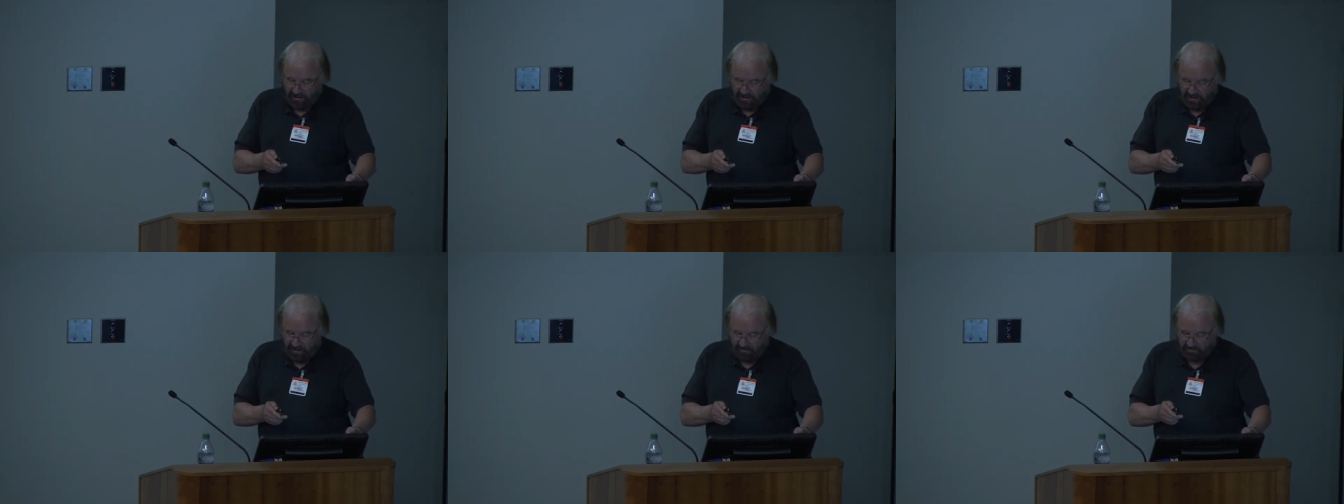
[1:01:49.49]

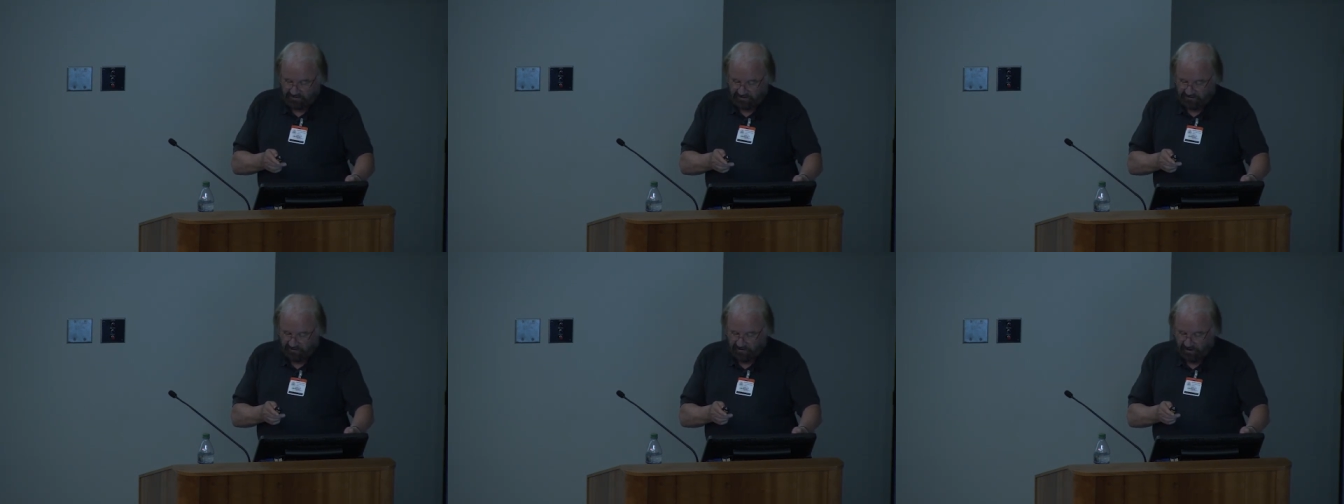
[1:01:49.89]
uh, which
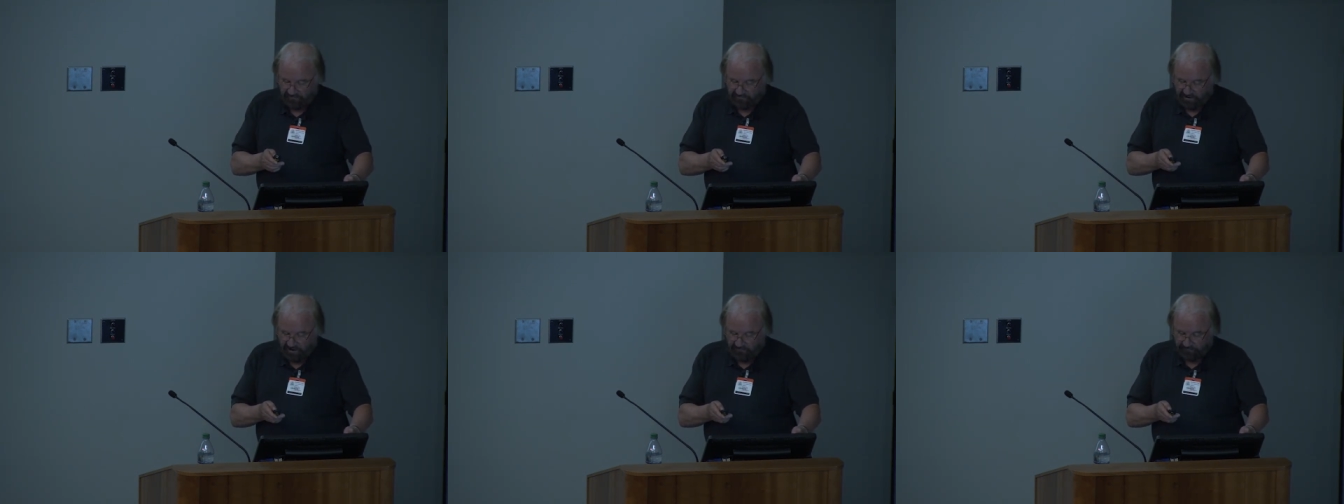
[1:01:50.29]
I don't
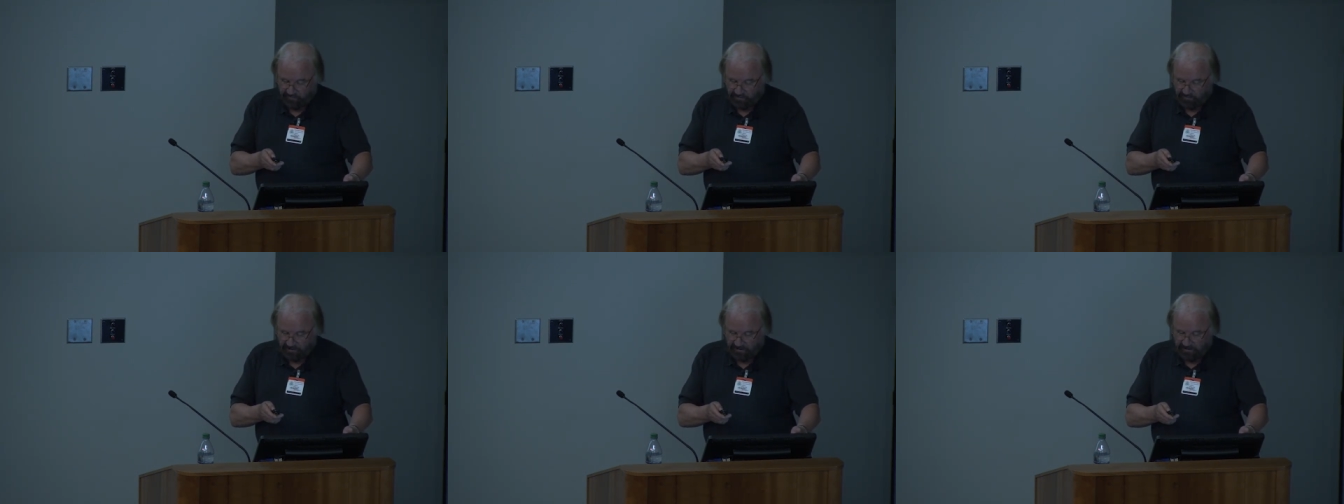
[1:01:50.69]
have time
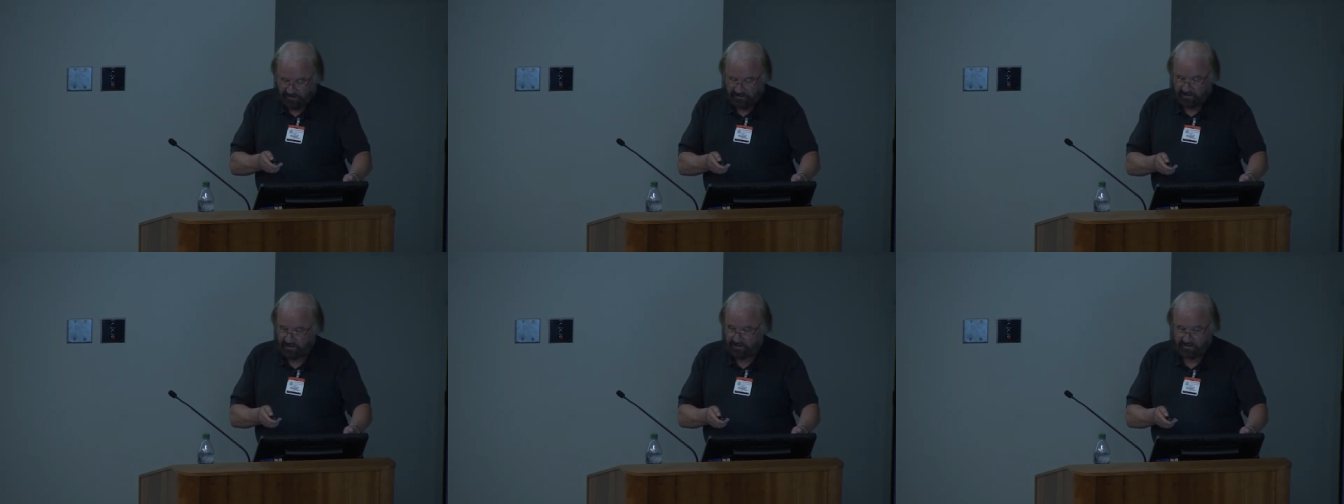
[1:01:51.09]
for, but
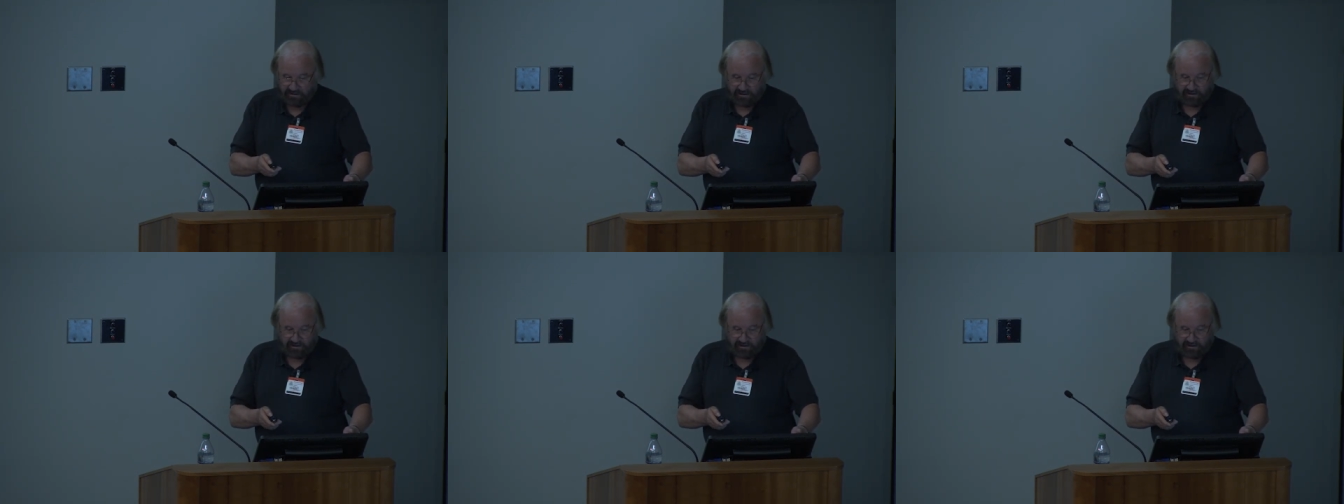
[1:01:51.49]
again, in,